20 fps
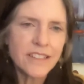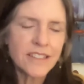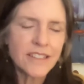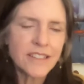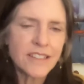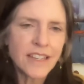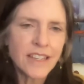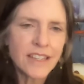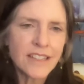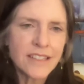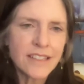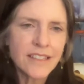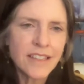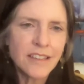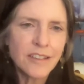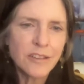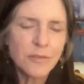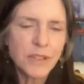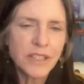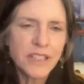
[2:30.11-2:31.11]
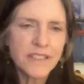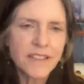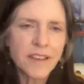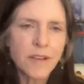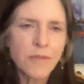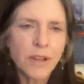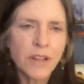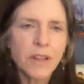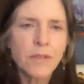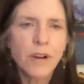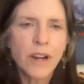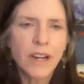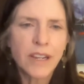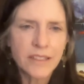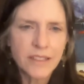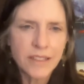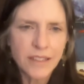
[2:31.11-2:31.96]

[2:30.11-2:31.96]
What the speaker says: stay single because I really wanted